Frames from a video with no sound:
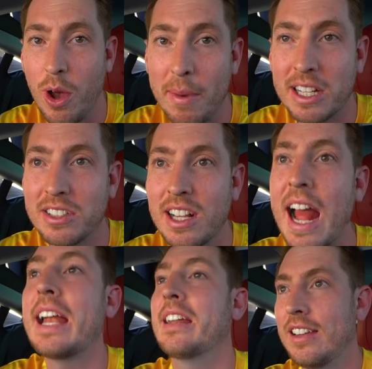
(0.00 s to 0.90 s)
so I'm
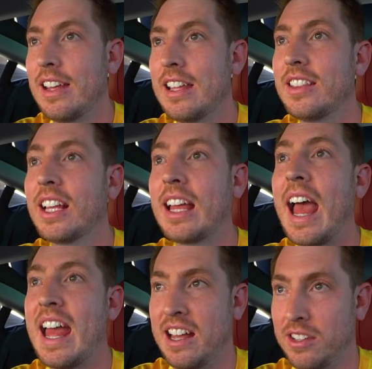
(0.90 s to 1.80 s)
excited to hit the
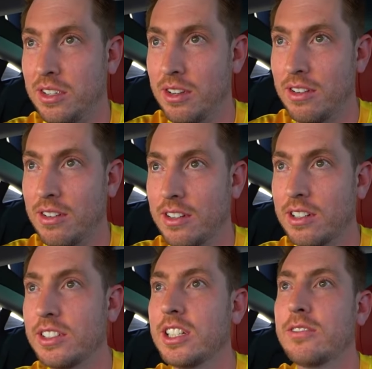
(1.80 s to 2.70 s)
gas.
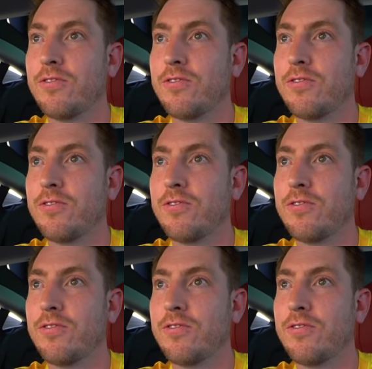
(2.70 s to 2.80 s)
Cause it's